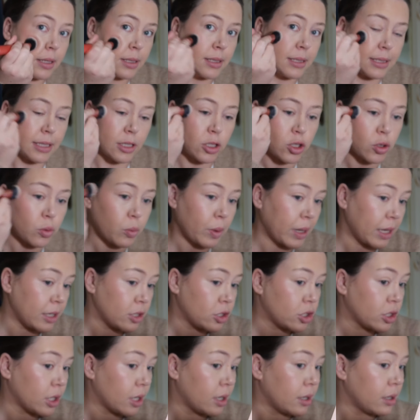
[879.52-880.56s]

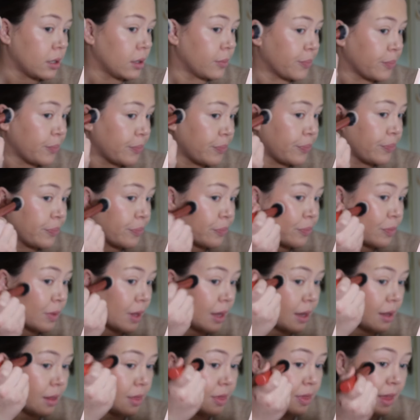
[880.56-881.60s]
situation.
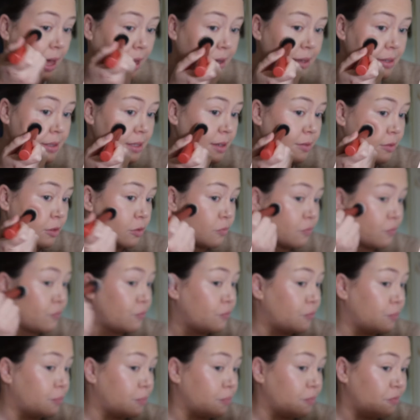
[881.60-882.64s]
That is a
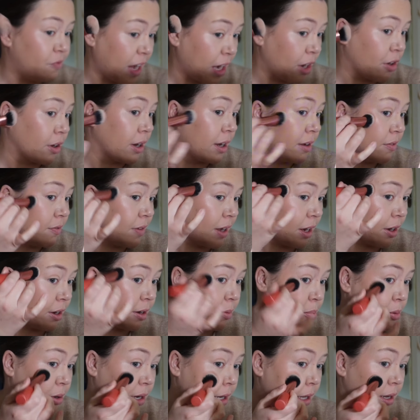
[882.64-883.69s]
very, very
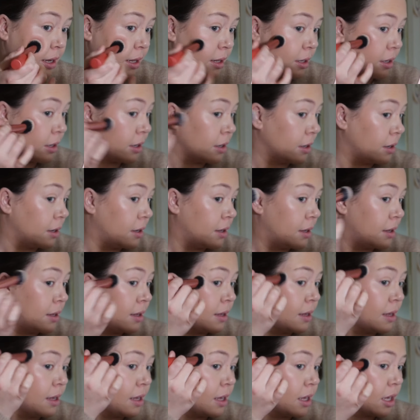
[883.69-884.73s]
pretty color
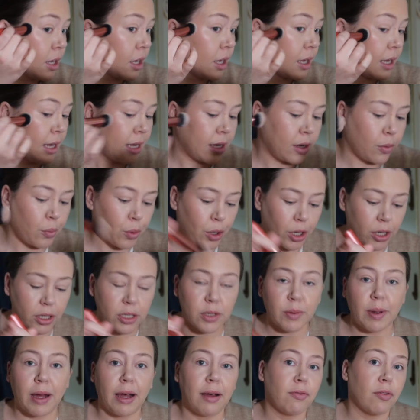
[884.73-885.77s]
it
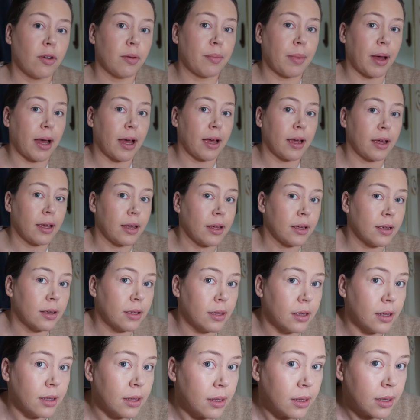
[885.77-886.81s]
works well for my
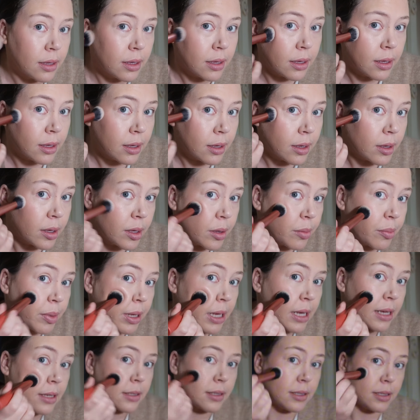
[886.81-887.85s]

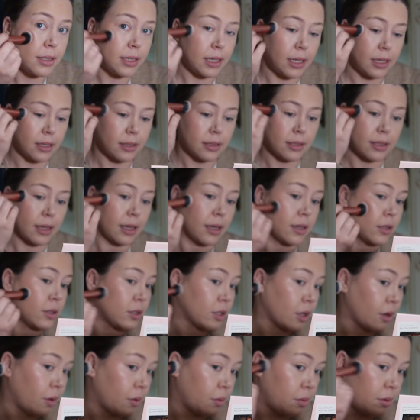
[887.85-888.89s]
pasty skin
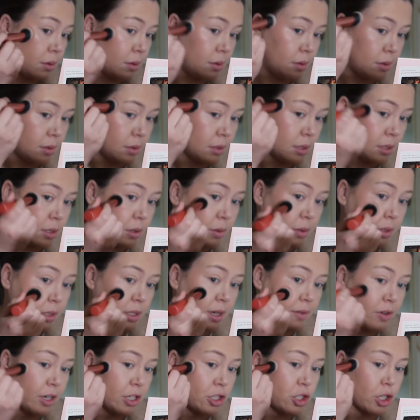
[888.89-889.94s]
tone. So it's
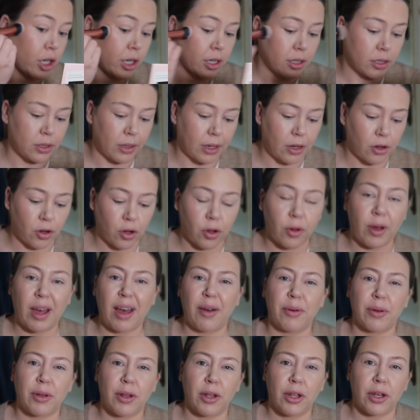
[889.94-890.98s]
not very dark, so I don't know
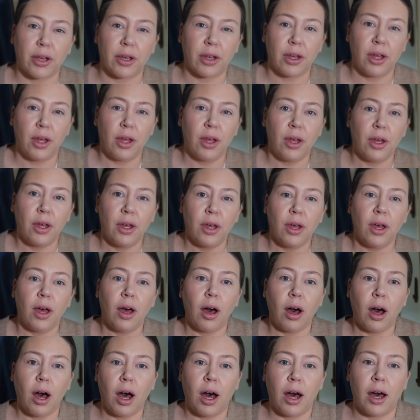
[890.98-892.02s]
how it would look
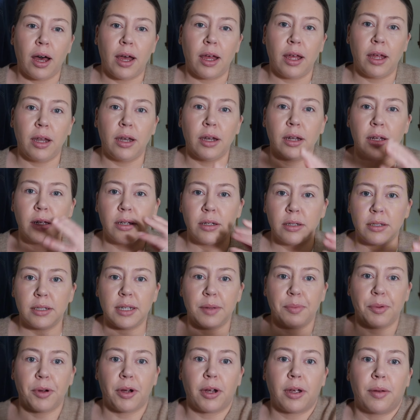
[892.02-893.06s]
on
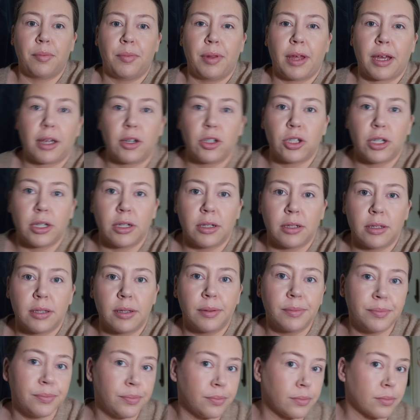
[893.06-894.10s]
deeper
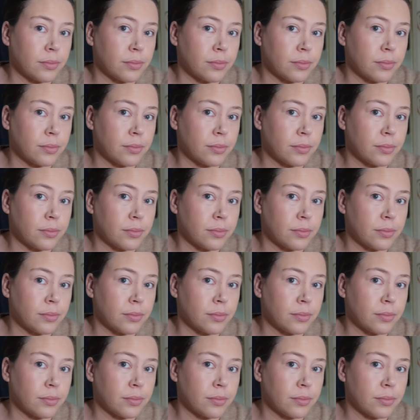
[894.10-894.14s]
complexions.